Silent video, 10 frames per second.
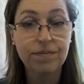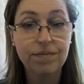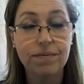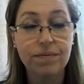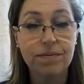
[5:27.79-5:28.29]

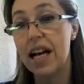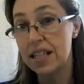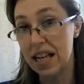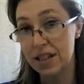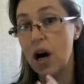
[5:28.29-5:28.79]
So
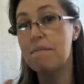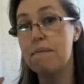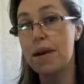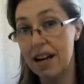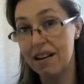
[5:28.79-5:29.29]
that's quite a
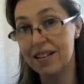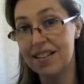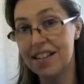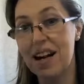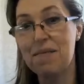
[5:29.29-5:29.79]
big
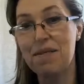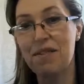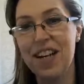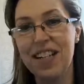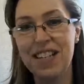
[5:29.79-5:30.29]
answer, I'm
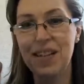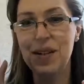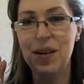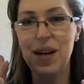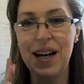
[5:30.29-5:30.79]
afraid, to
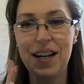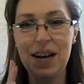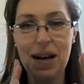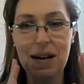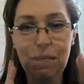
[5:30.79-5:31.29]
quite
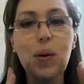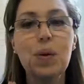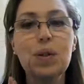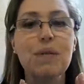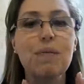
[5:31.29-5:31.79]
an
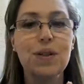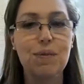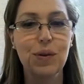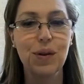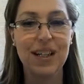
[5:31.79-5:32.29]
important
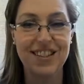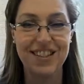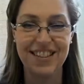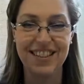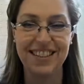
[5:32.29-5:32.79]
but small
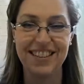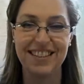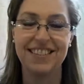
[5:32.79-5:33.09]
question.